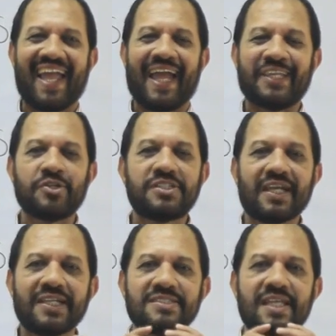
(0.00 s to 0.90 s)
and your
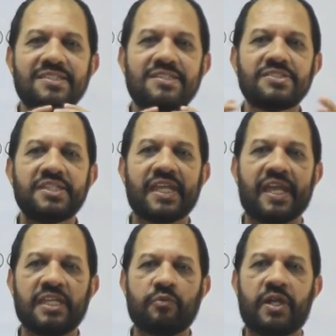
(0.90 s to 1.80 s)
tongue is not touching
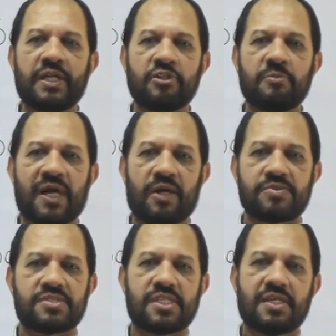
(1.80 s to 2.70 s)
anywhere in your
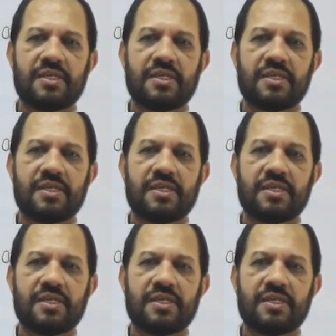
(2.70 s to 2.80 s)
mouth.